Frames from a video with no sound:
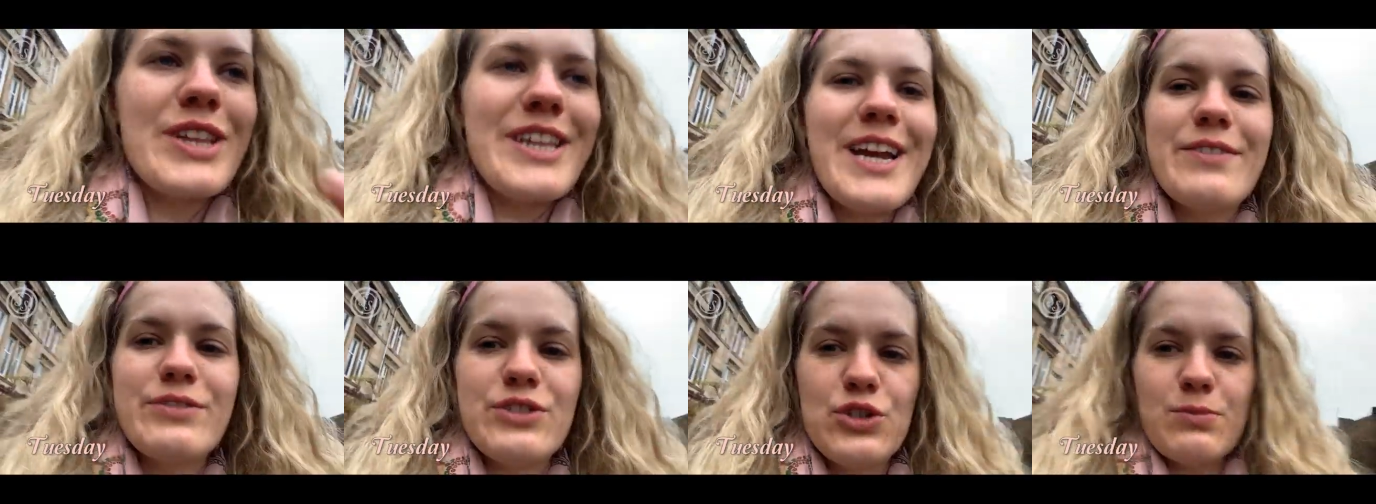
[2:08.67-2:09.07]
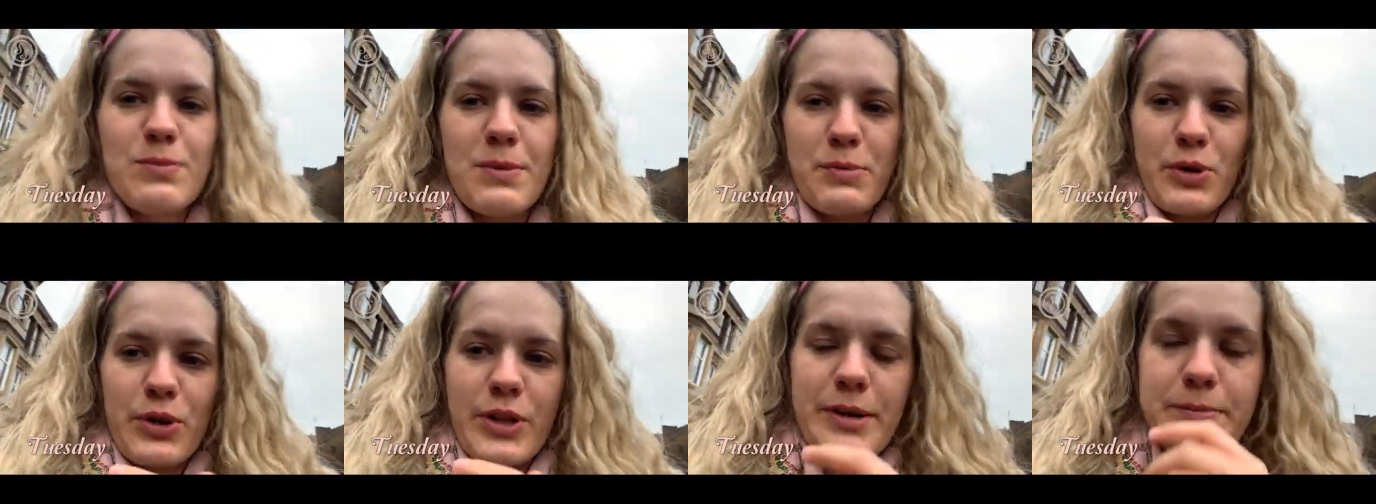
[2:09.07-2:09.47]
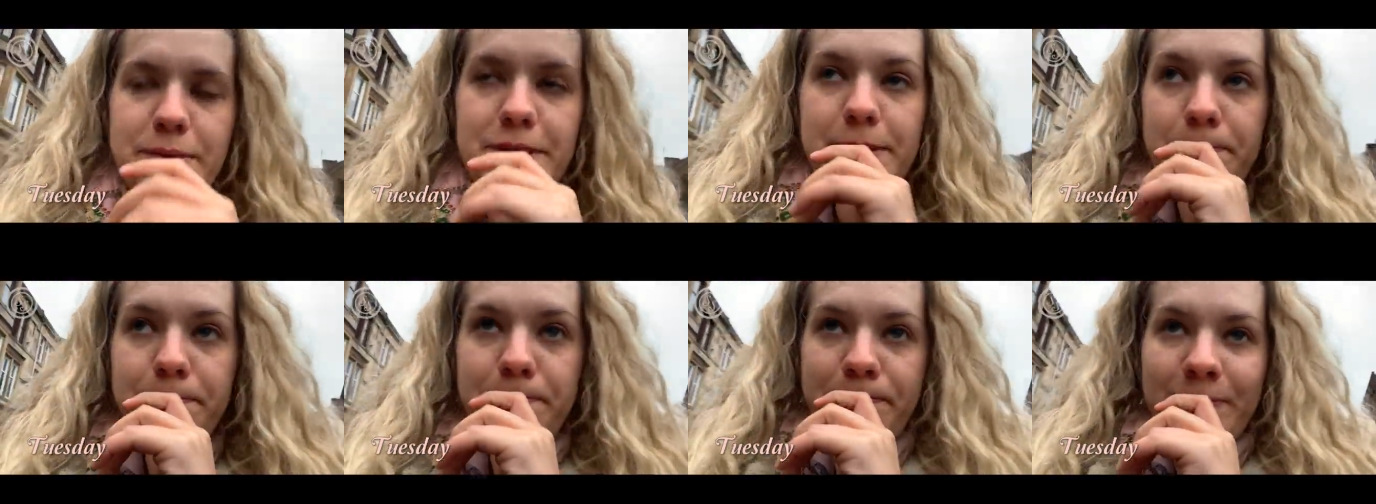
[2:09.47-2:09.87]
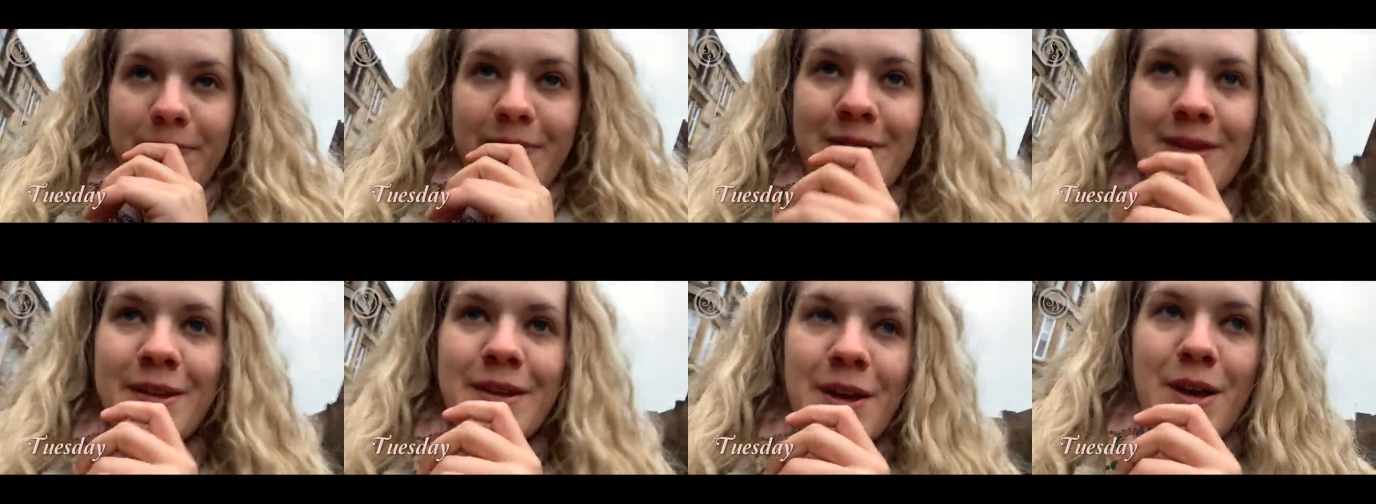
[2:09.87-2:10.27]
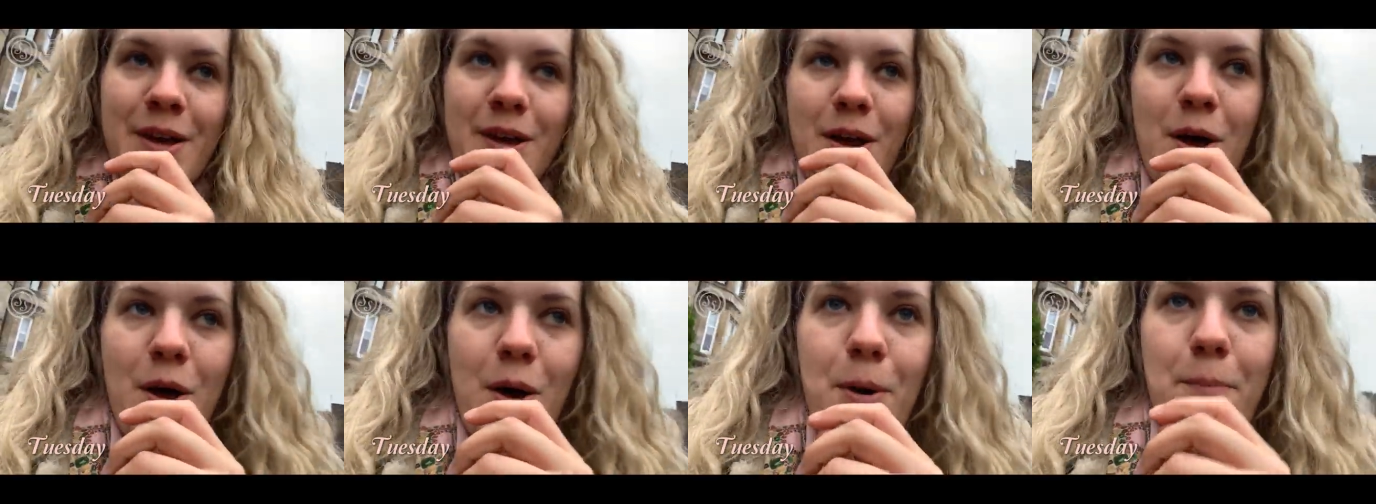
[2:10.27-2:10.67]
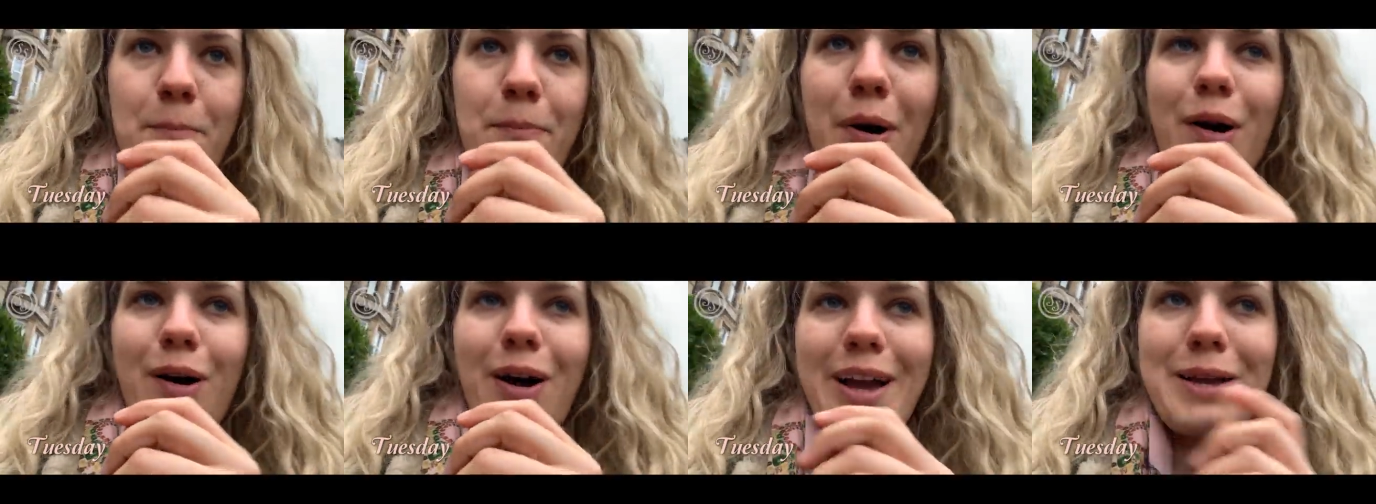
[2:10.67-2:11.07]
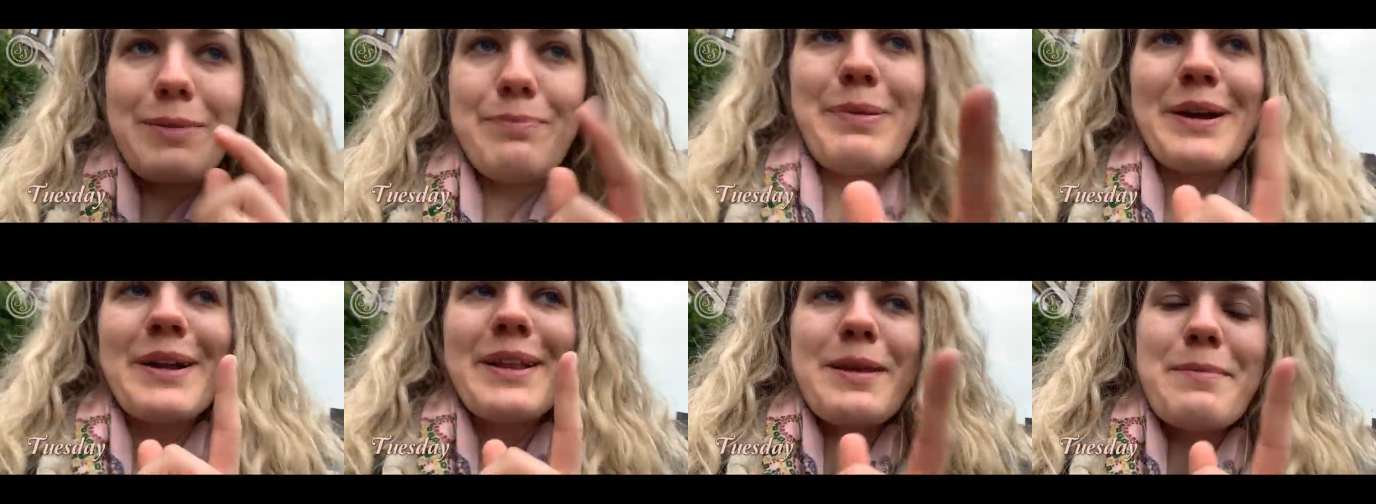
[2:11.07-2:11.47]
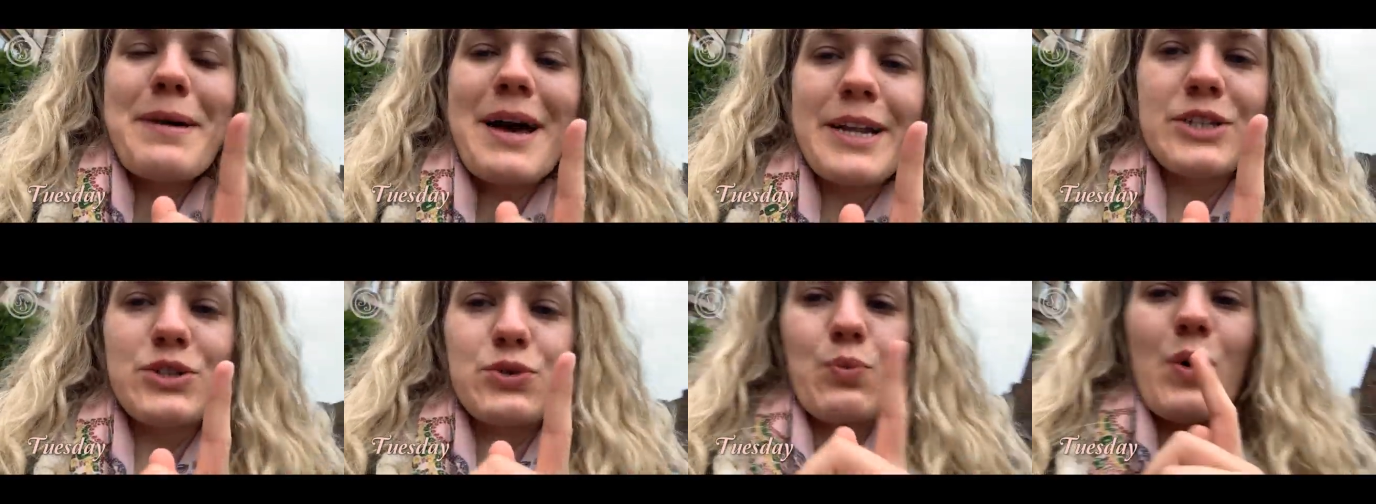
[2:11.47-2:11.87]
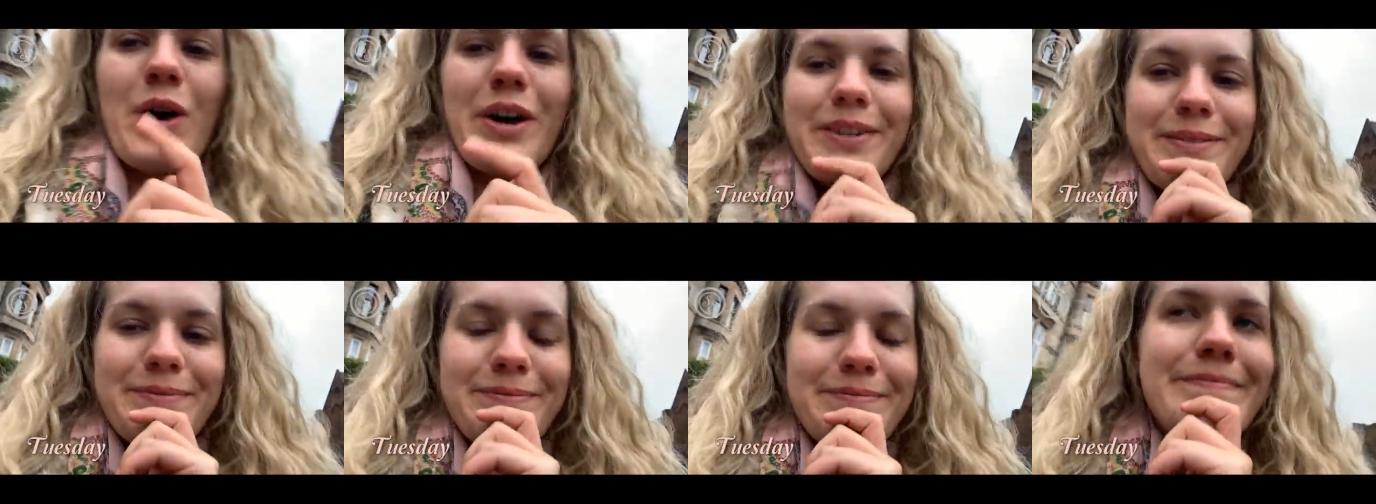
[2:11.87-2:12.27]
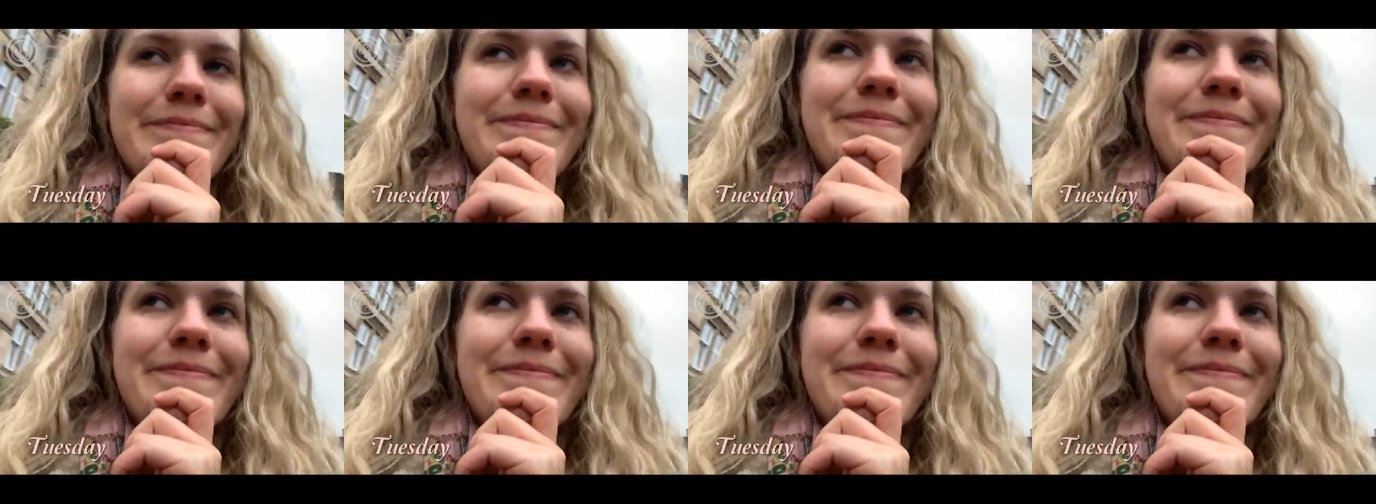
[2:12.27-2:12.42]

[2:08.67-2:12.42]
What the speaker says: then I have to do my pull-ups, but I could barely manage one.